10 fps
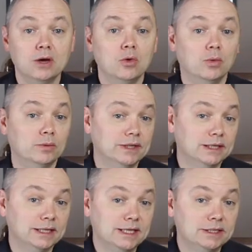When we get
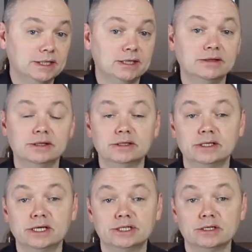lazy, the
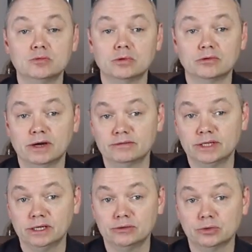intonation will
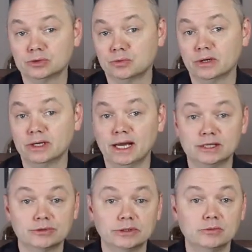gravitate towards where it
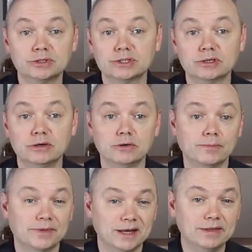naturally wants to go,
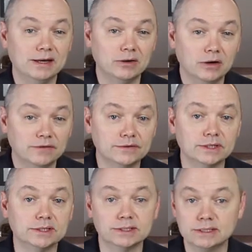and that often
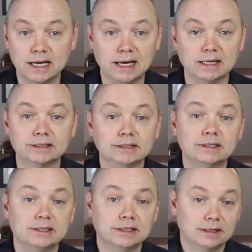is not
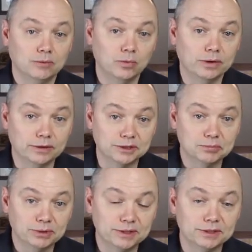where it is
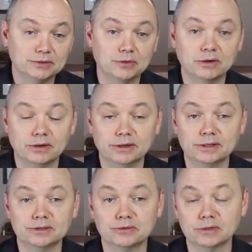pleasing to our
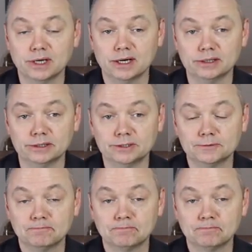audience or colleagues.